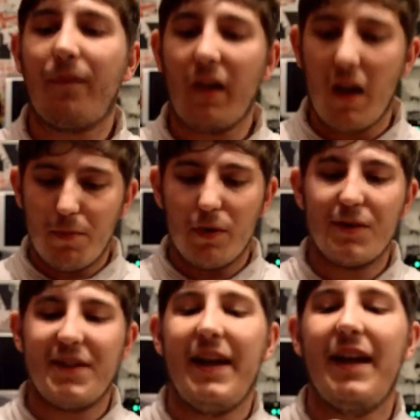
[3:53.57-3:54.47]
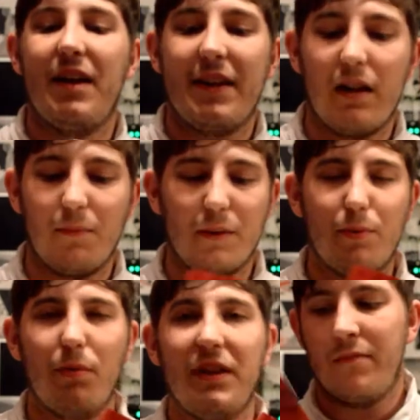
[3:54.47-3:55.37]
I bought it and I think
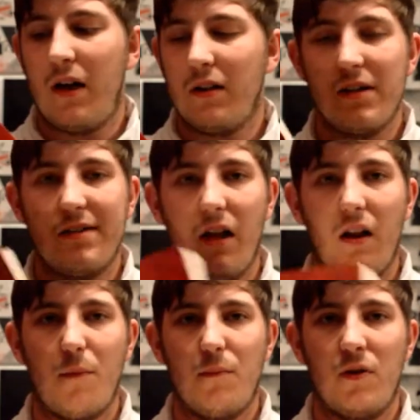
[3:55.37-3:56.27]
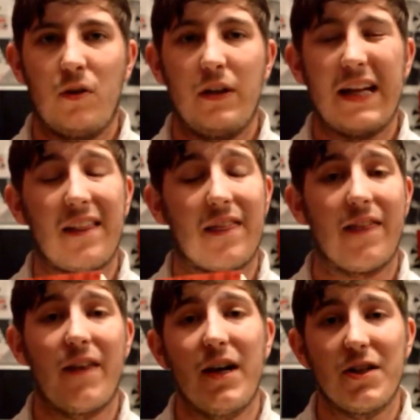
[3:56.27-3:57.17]
I'll use it a lot more in
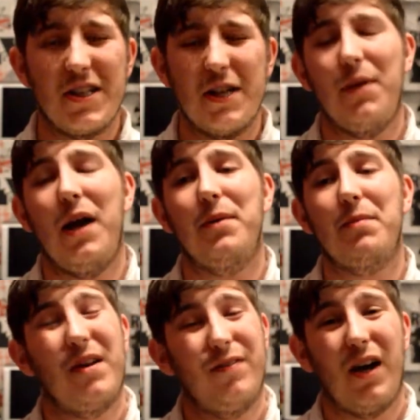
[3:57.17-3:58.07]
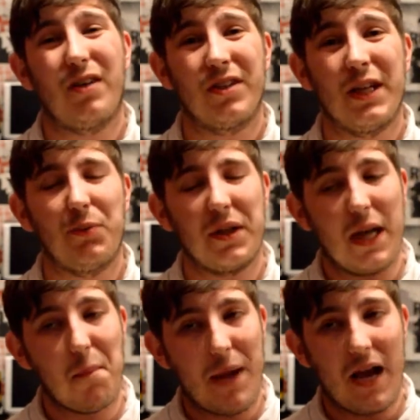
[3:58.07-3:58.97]
third year, maybe my final year when I
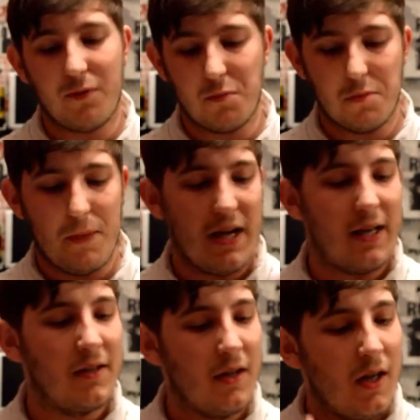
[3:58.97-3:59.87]
get back from Japan.